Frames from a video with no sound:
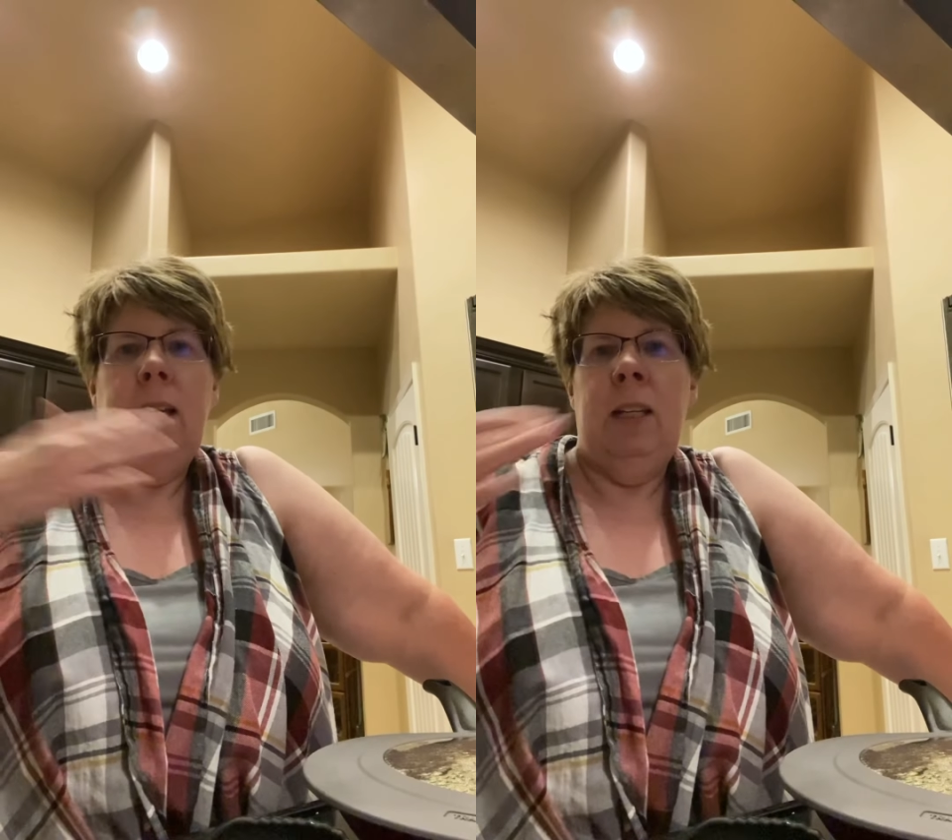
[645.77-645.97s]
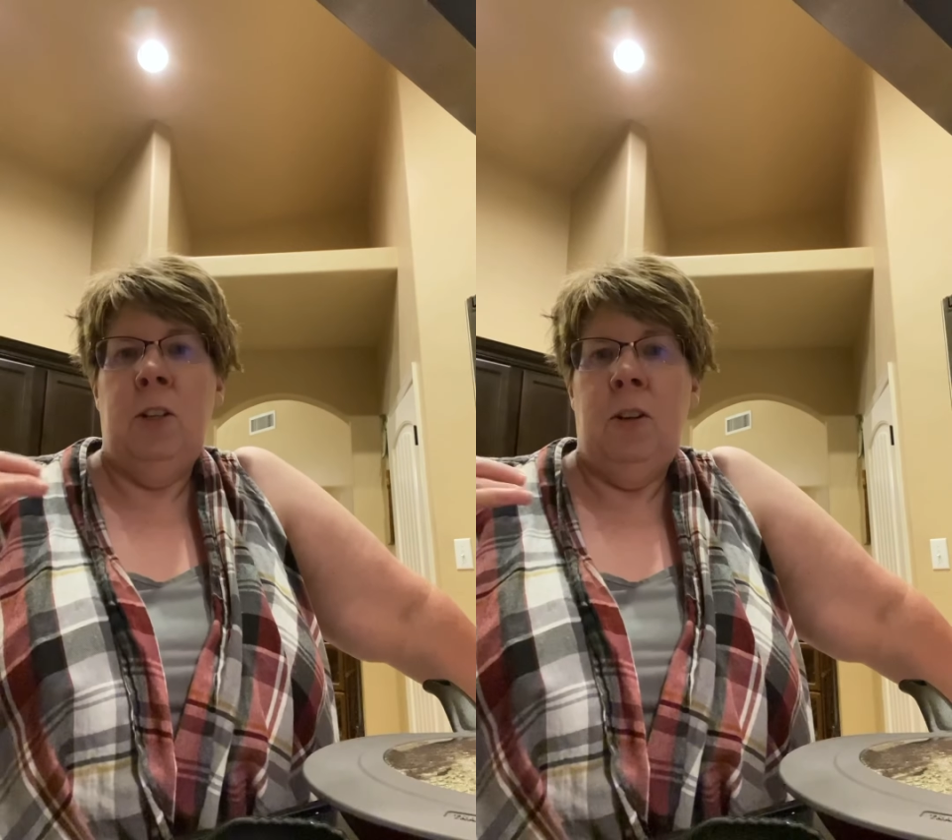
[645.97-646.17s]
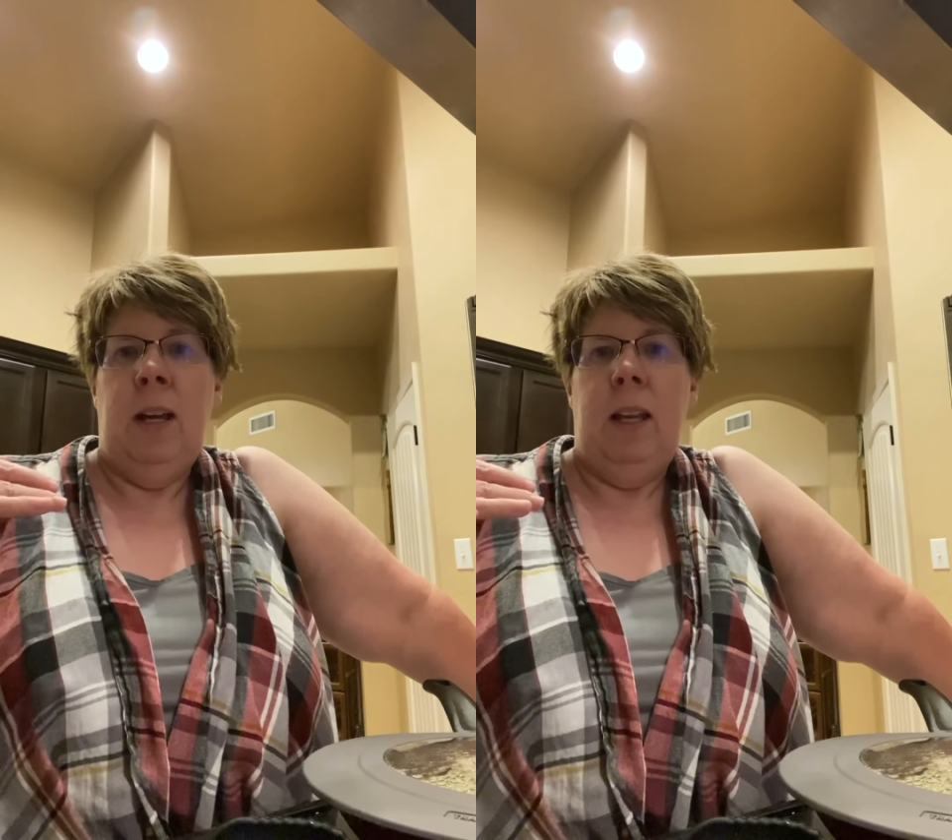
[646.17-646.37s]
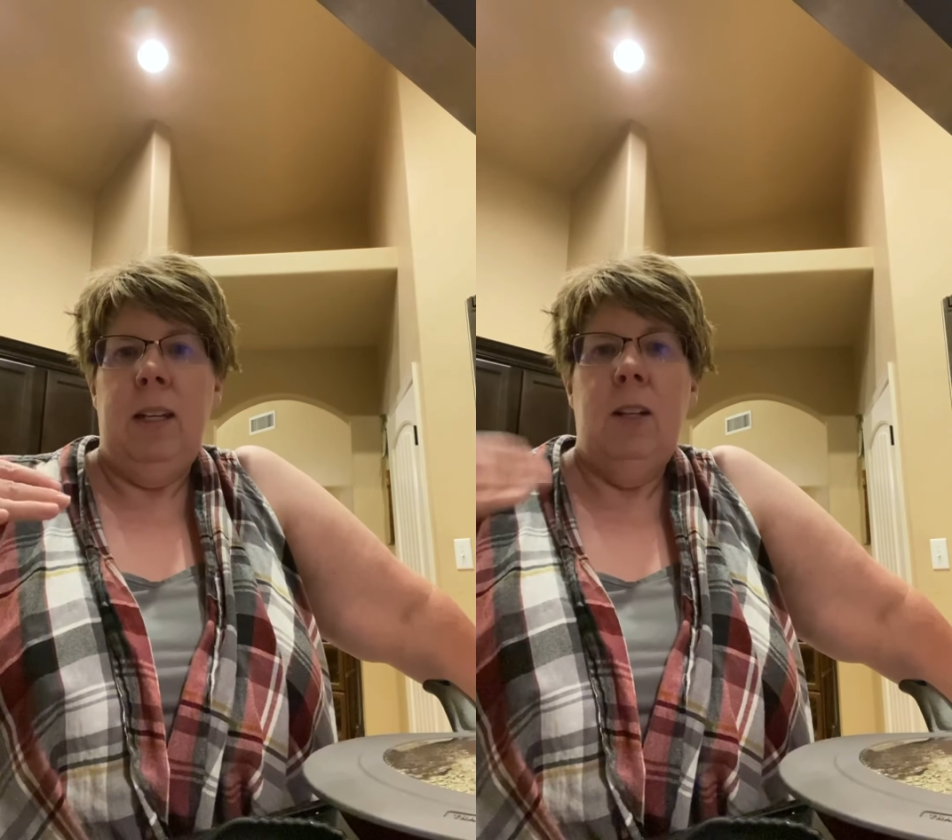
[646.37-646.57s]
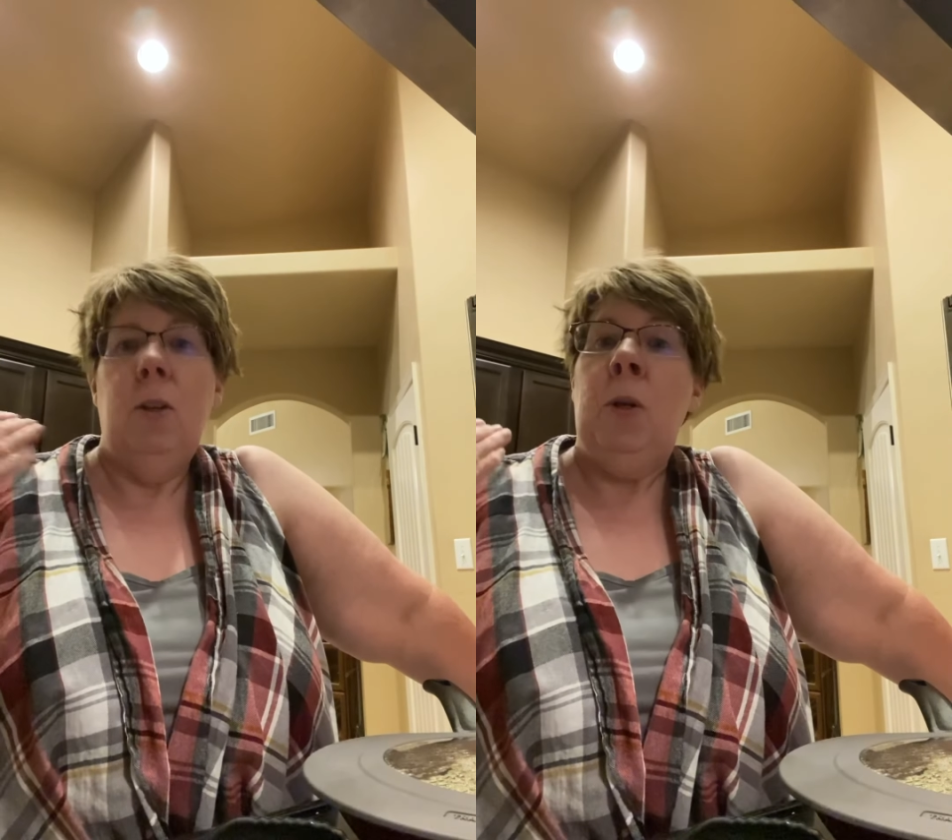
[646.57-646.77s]
and you're
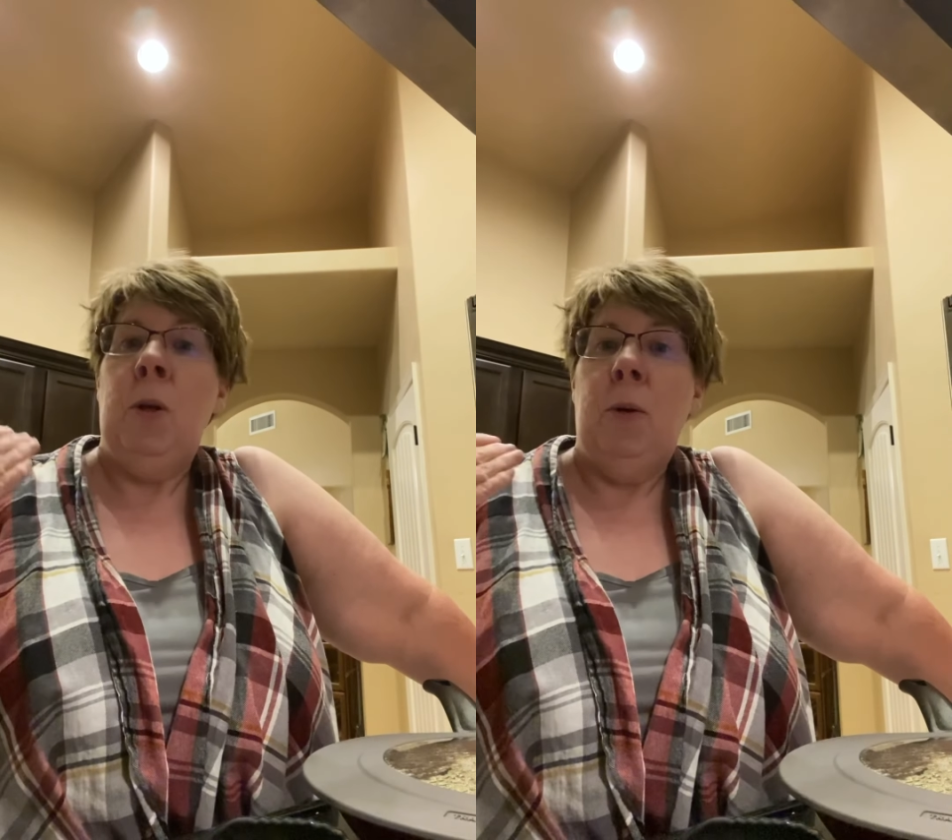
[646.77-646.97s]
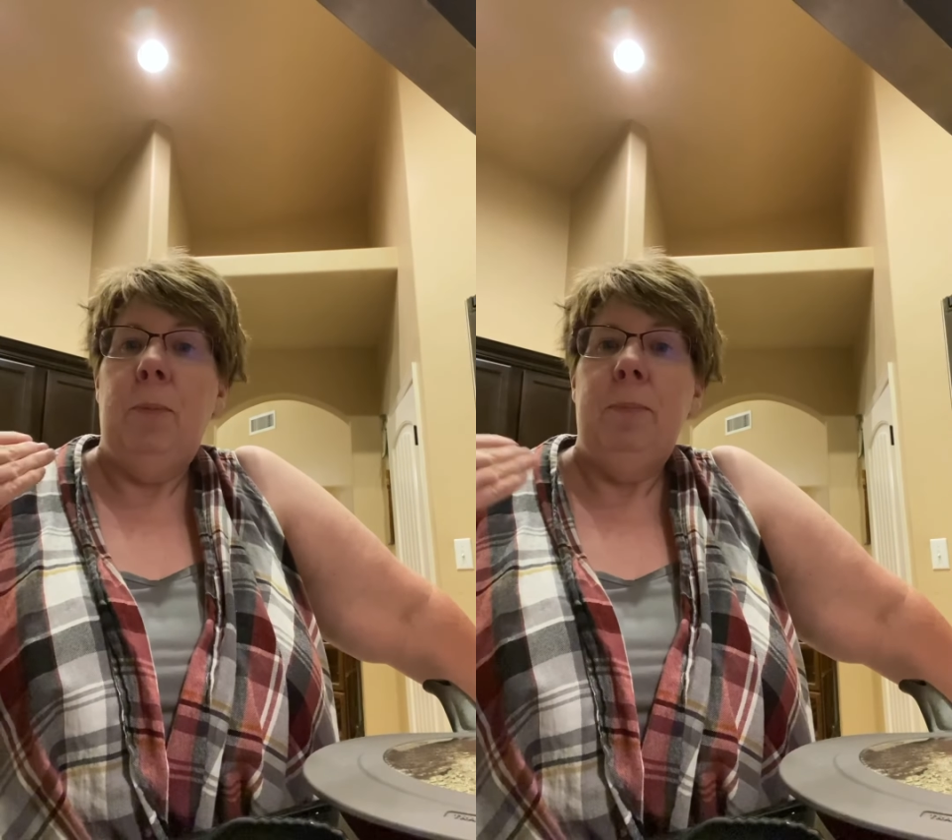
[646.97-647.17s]
done. No.